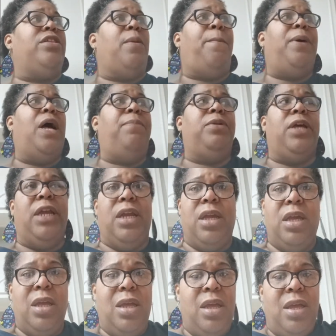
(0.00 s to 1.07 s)
public.
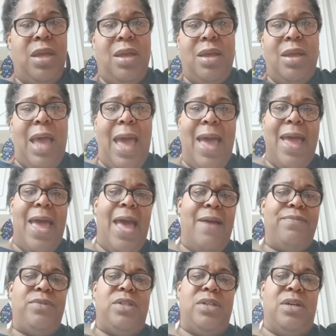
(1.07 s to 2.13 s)
I
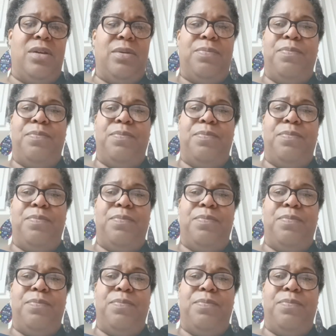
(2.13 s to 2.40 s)
have to